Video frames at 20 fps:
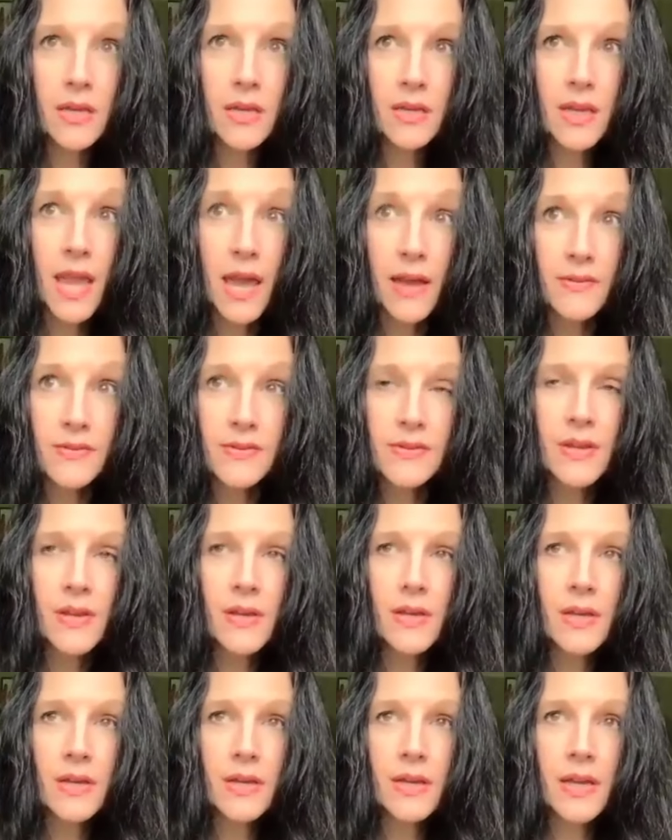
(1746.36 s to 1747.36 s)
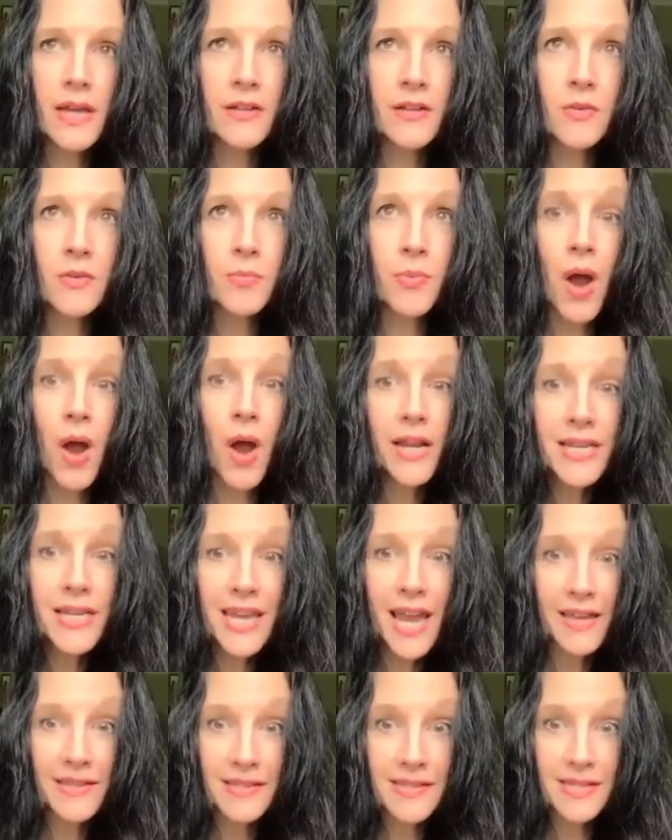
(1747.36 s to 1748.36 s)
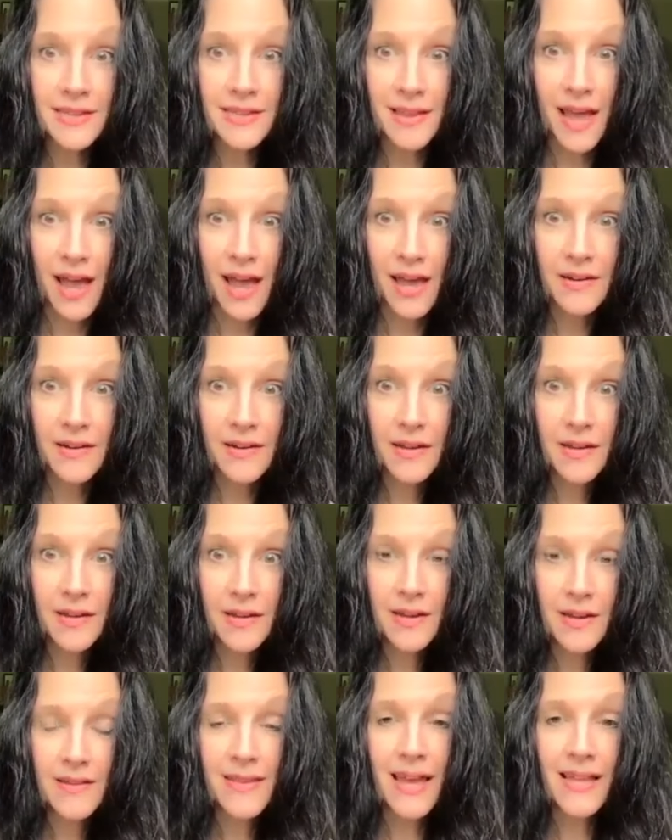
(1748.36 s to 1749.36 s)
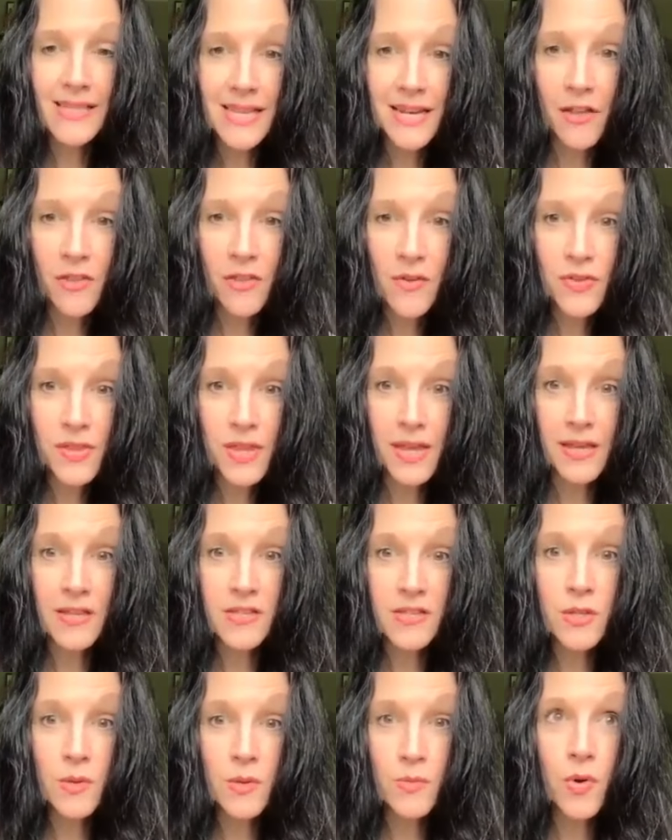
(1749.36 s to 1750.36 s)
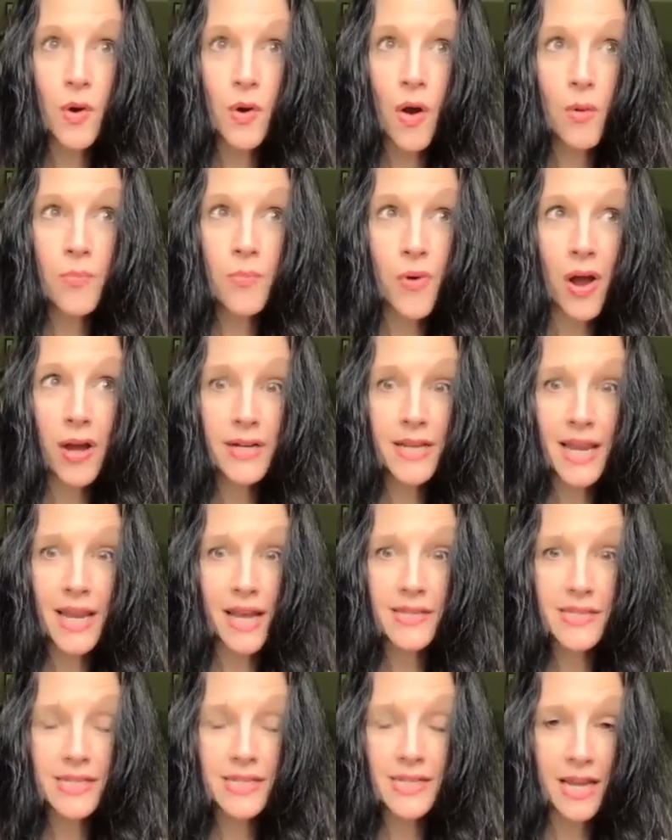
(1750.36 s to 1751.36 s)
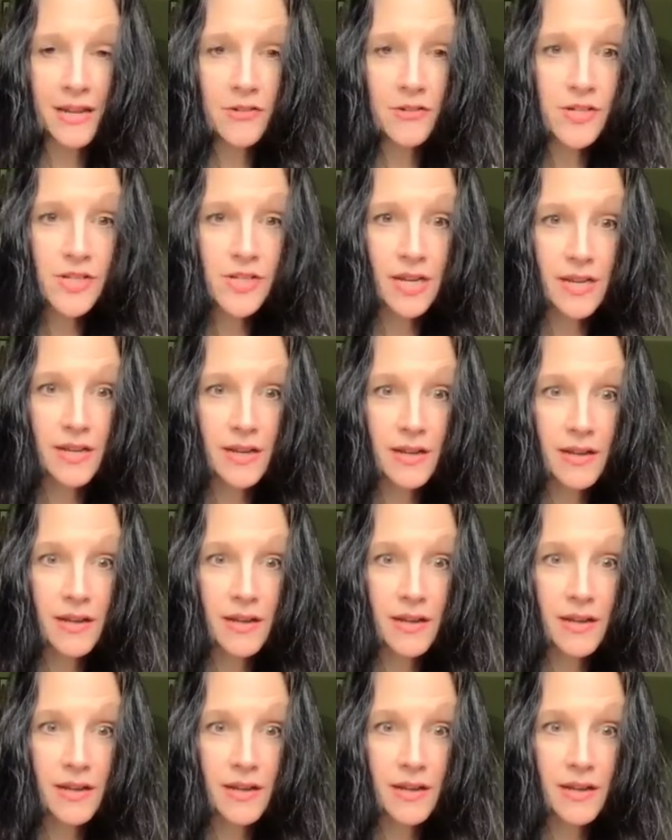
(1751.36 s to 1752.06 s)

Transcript: Yes. And you're broadcasting that. That's another thing, is that we're all broadcasting energy.